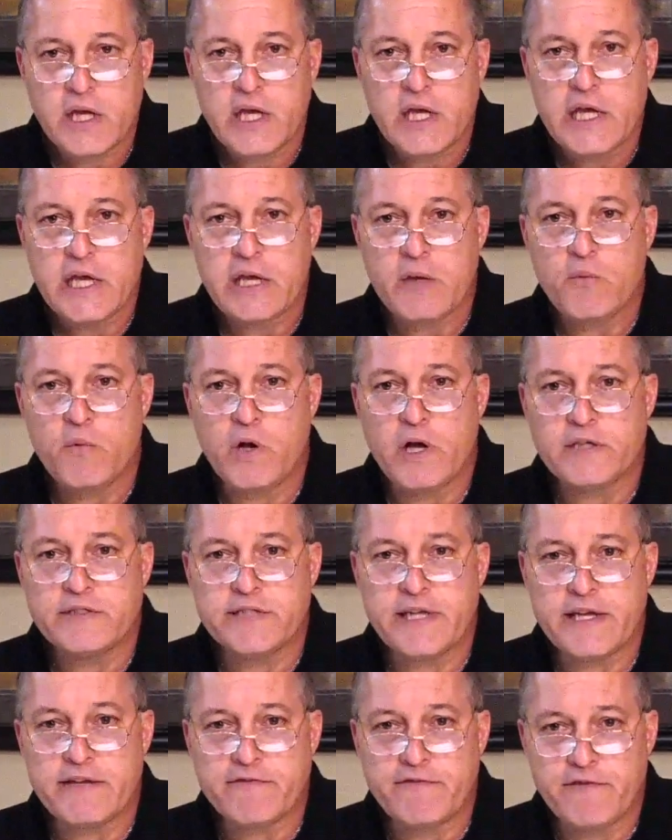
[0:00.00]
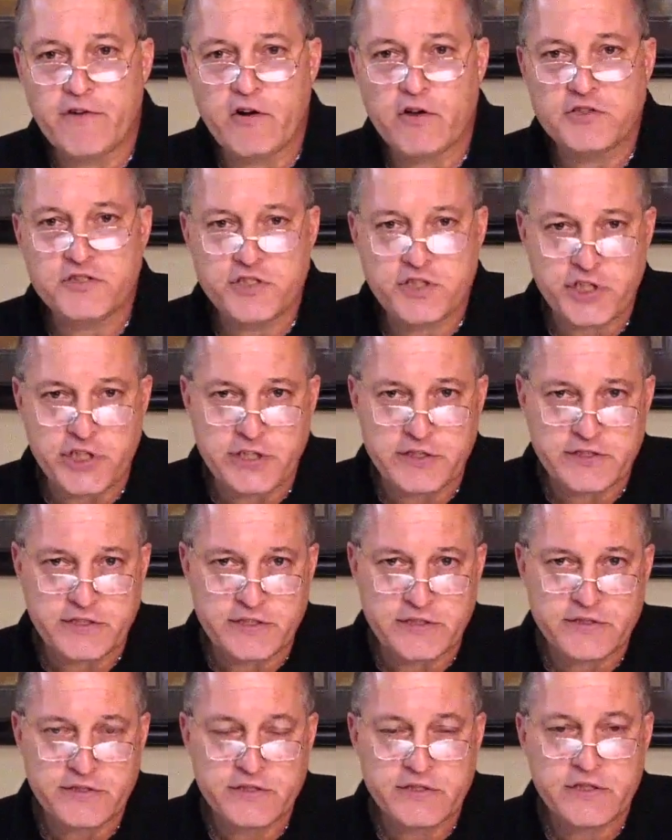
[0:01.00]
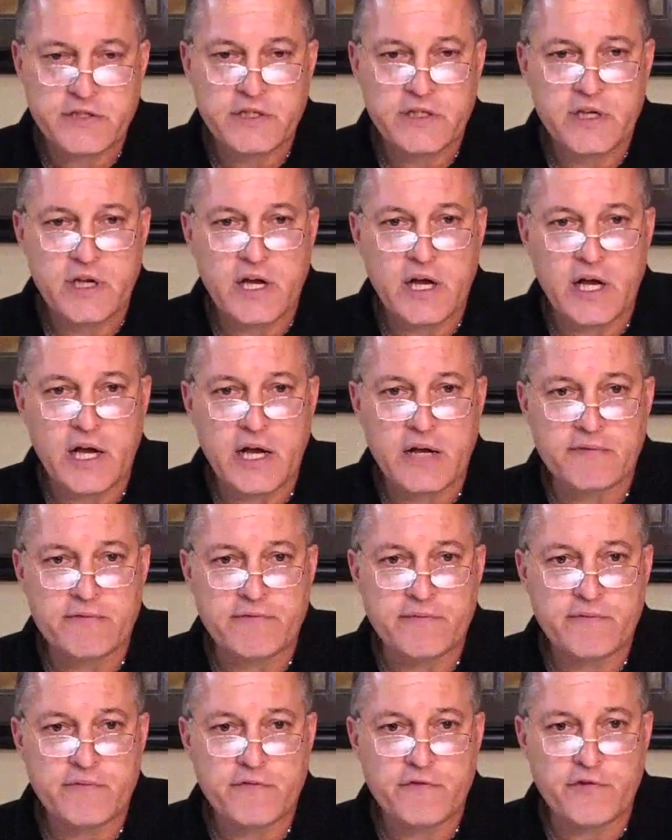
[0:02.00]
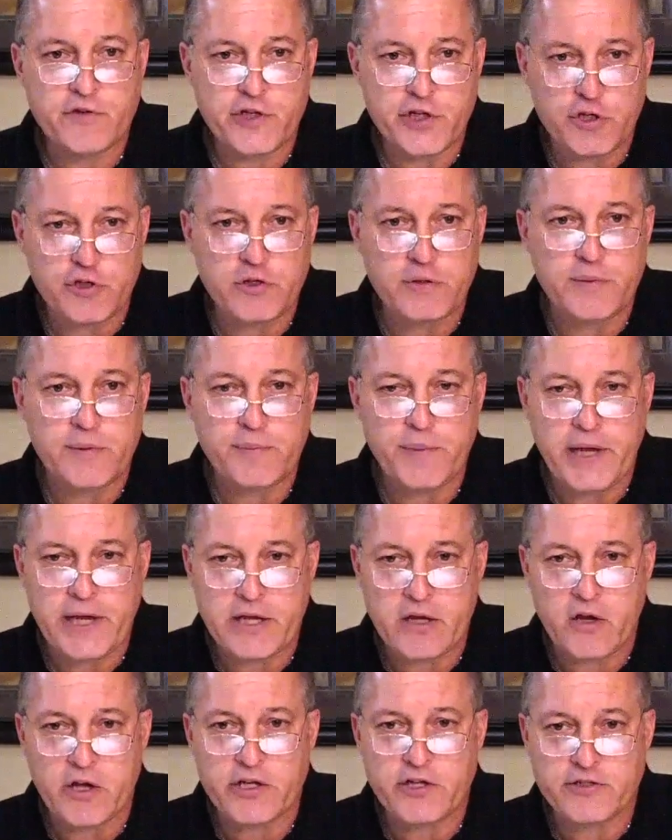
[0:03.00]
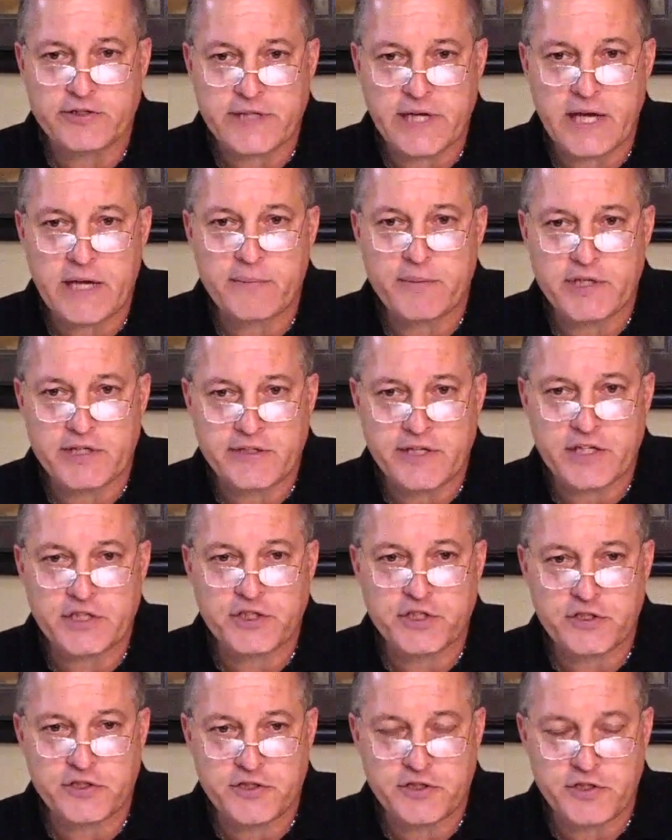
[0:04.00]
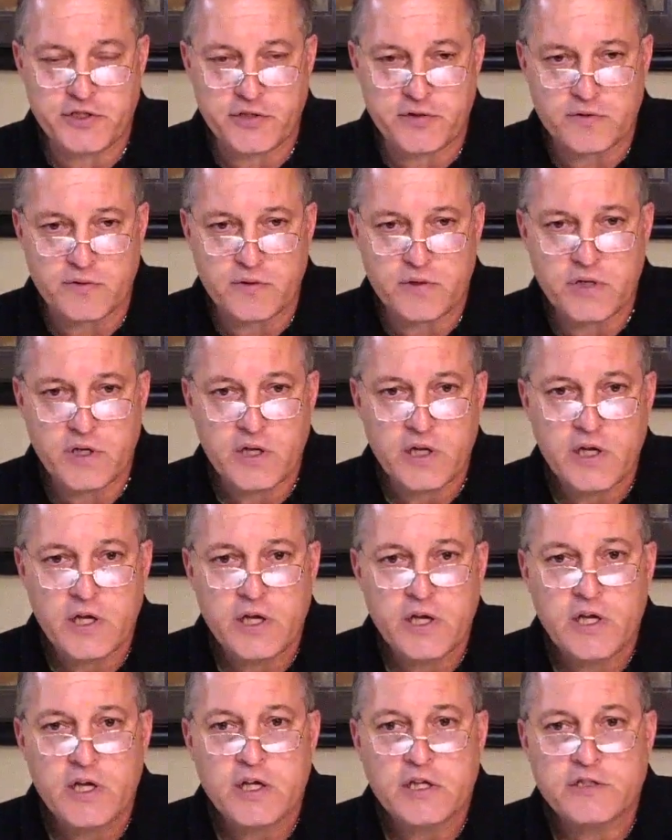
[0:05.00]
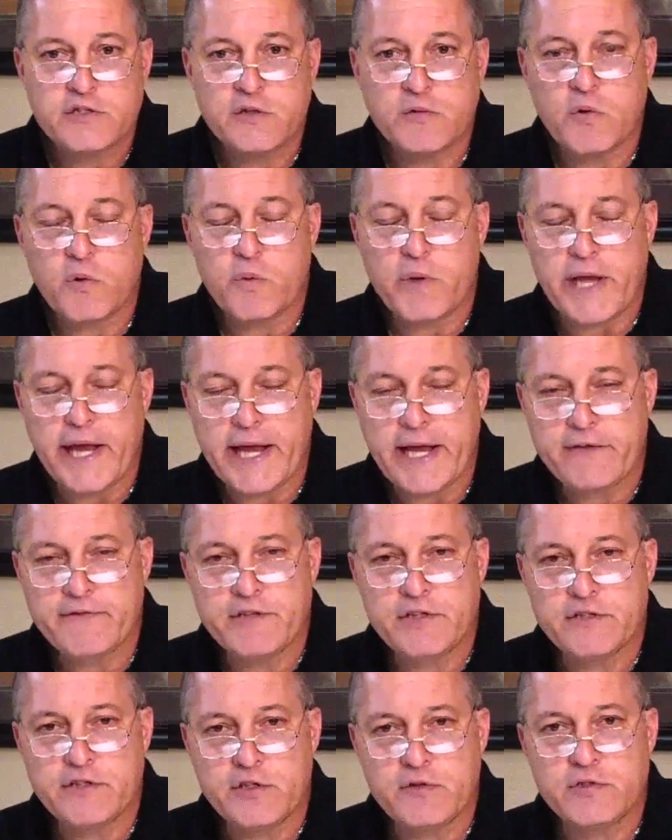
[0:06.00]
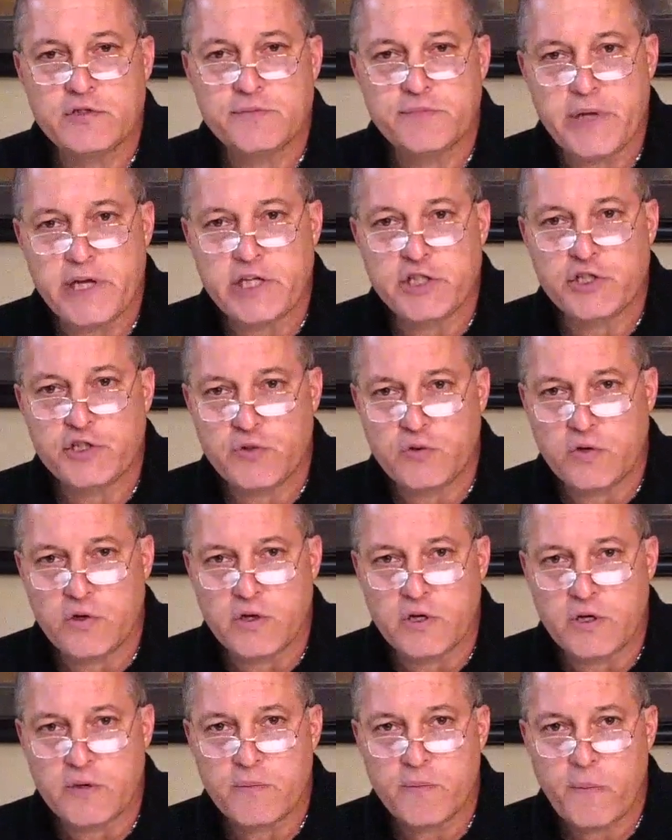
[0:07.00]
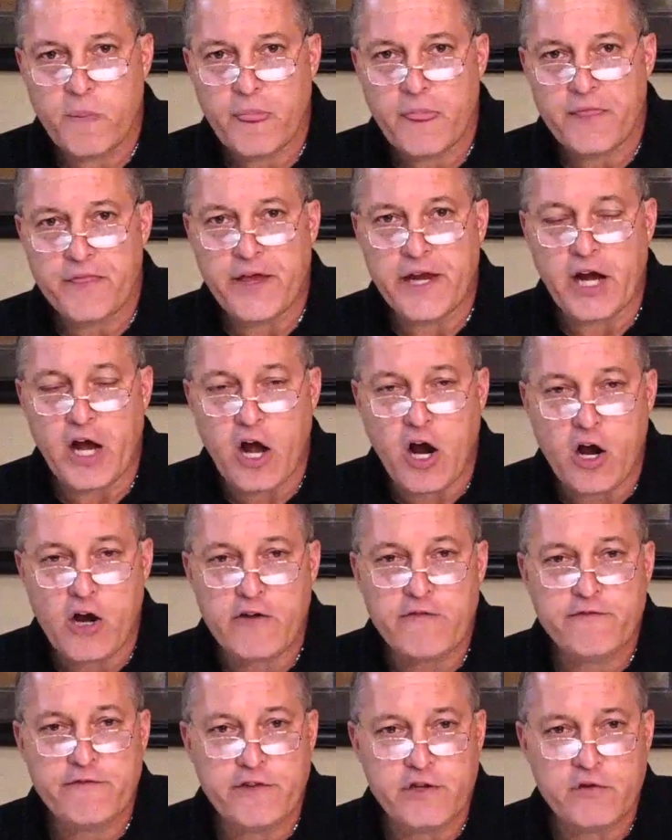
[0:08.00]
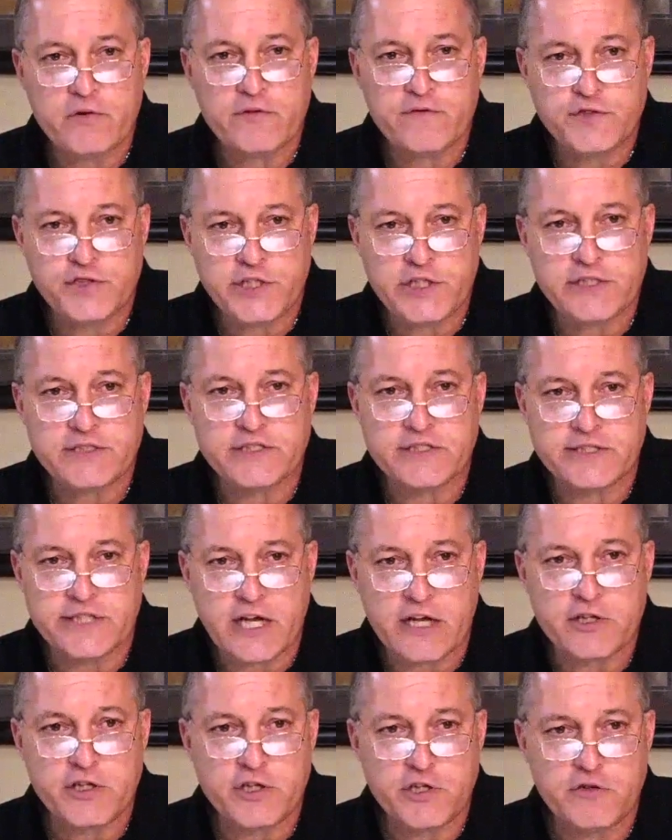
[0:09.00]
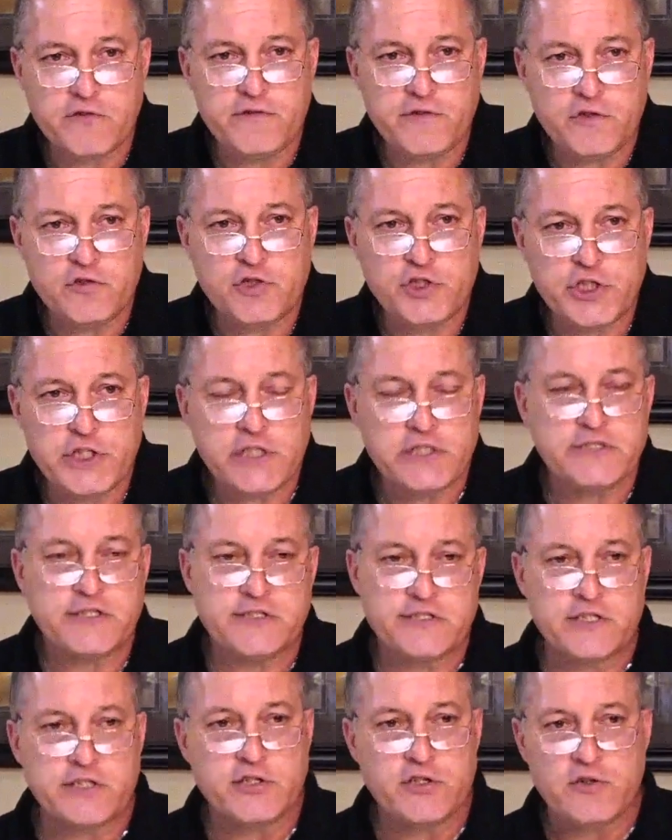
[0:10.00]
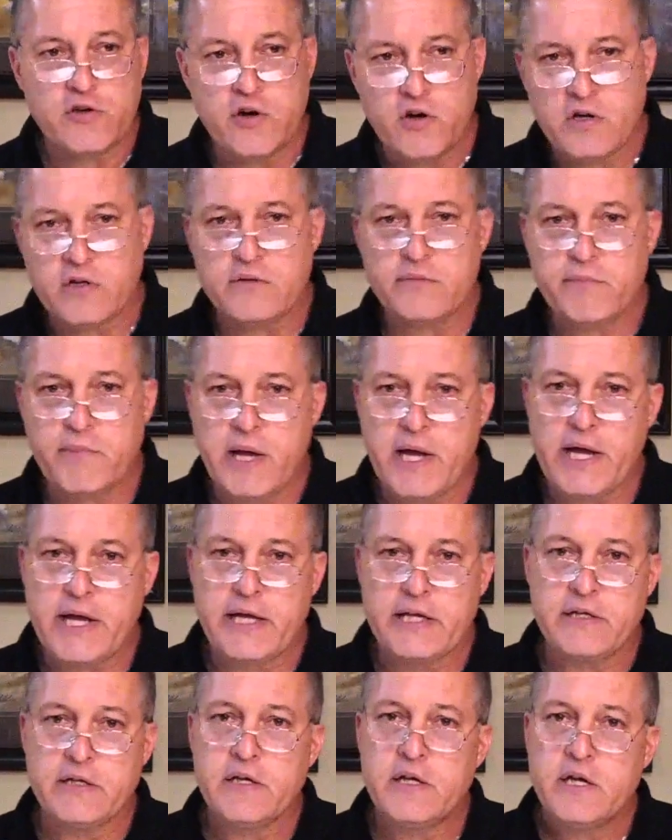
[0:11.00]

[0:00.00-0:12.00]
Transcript: He wants a false Jesus um, for you to be paying all your time and attention to. So, what we have to do is make sure that our view of Jesus, how you view Jesus in your heart and mind,